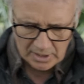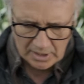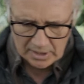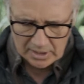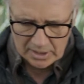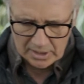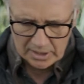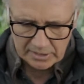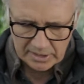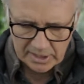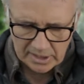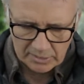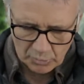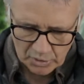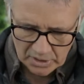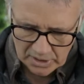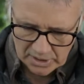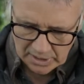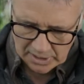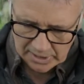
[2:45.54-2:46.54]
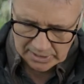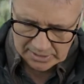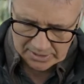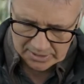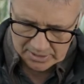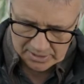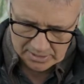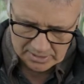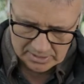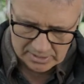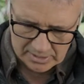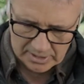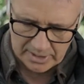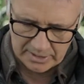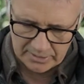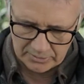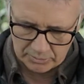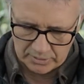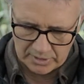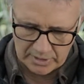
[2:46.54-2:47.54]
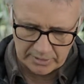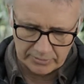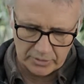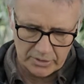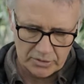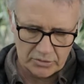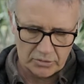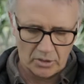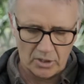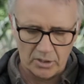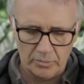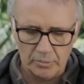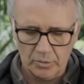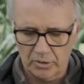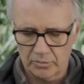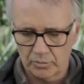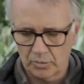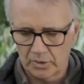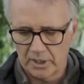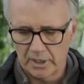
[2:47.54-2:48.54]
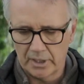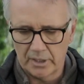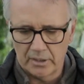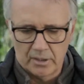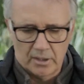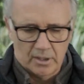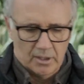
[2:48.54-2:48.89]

And then we get, as with every tripod, we get